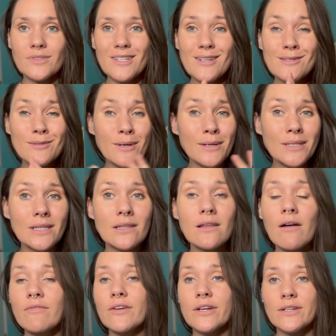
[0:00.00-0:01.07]
So I'd
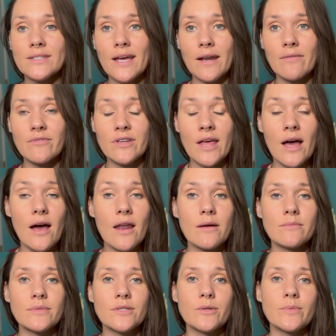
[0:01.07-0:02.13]
love for you to sign up for that.
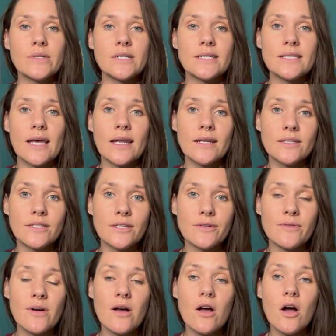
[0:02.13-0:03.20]
I'm super excited
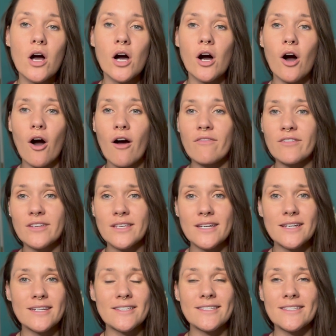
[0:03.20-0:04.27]
to offer
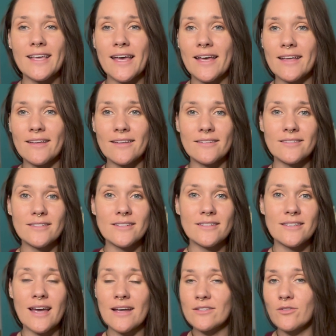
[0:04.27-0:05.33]
this, and
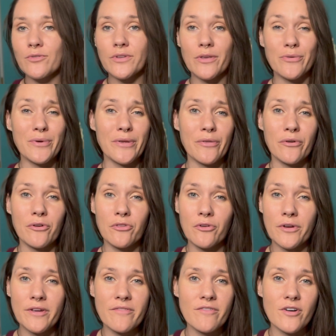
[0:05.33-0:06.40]
yeah, it's only
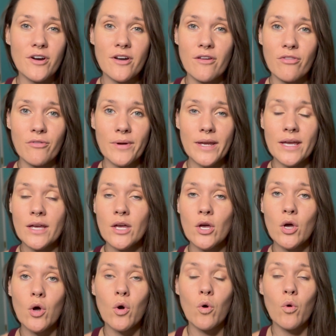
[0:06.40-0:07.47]
$333 for 3
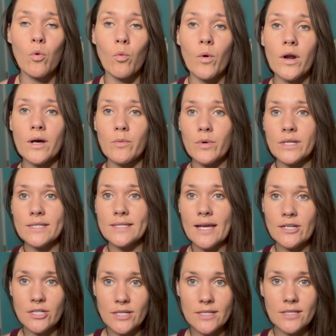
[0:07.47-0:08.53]
one-on-one
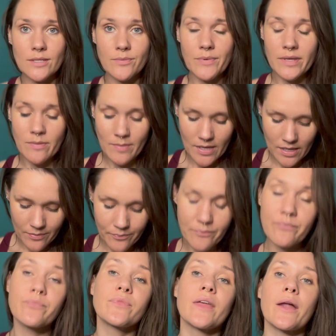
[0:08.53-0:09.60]
sessions with me
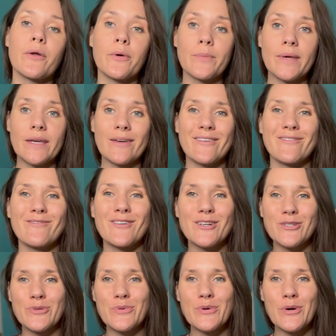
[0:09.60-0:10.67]
that'll be
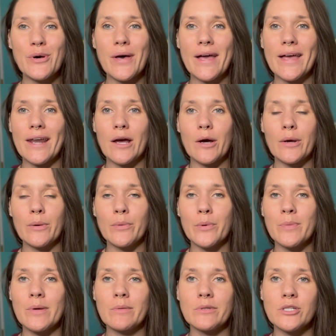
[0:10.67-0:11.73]
virtual, and I will
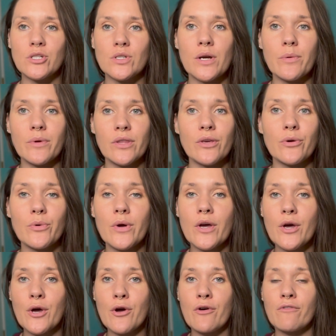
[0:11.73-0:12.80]
be able to share with you
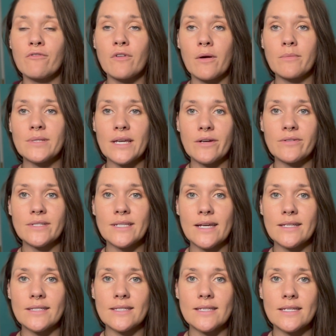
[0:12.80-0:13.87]
from sacred sites